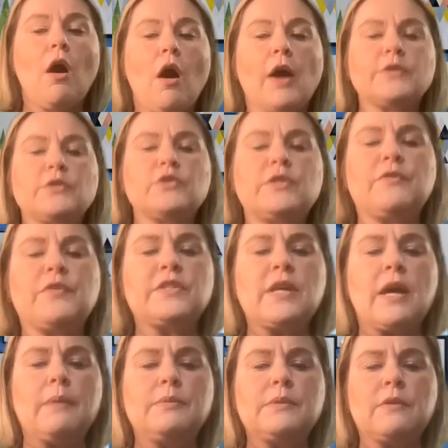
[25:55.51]
Also, different
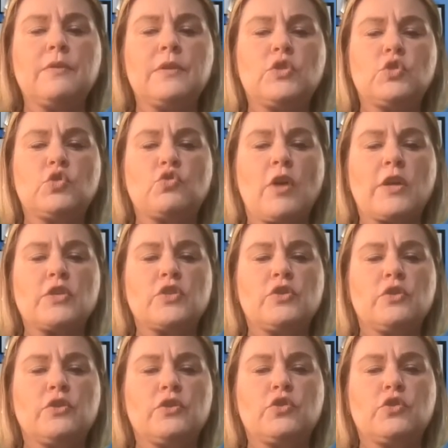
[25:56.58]
types of instructional